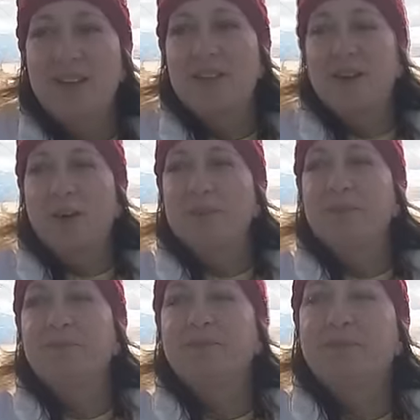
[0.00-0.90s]

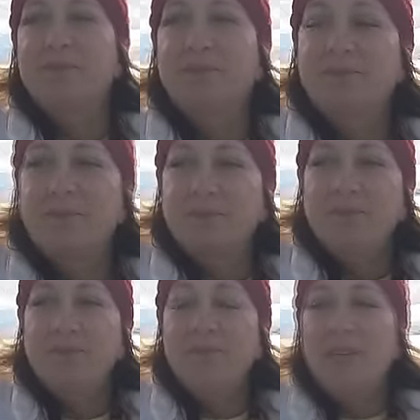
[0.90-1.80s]
So
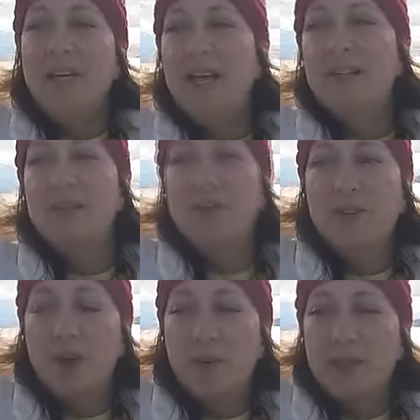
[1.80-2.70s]
yes, you
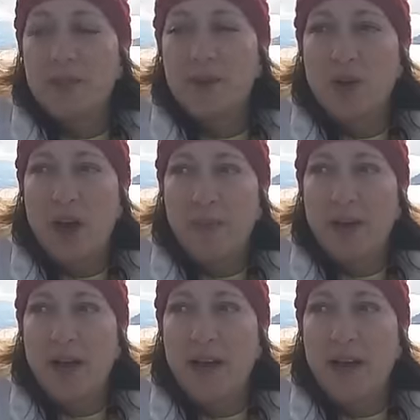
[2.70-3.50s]
never know what is going to happen.